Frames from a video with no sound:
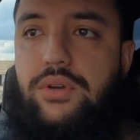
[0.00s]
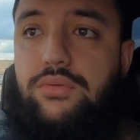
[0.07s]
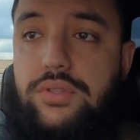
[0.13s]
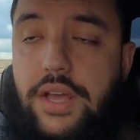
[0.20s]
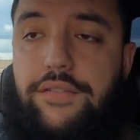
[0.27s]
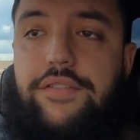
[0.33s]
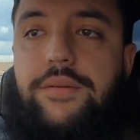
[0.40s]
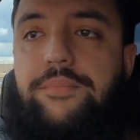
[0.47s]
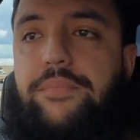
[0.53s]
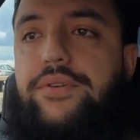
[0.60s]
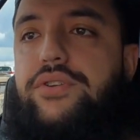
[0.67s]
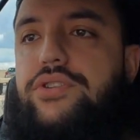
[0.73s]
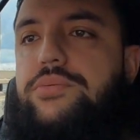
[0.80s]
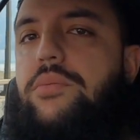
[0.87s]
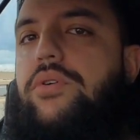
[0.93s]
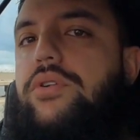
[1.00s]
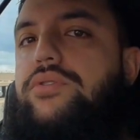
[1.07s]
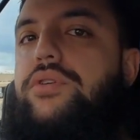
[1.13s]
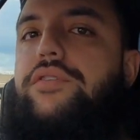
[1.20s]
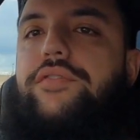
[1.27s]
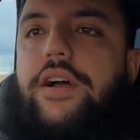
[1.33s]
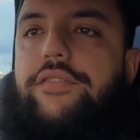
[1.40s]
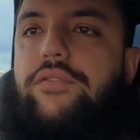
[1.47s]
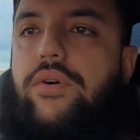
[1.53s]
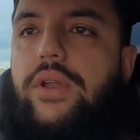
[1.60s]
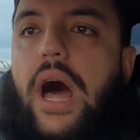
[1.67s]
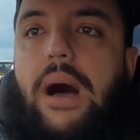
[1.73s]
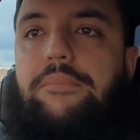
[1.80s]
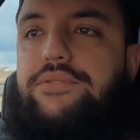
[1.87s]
it will definitely produce more than 251.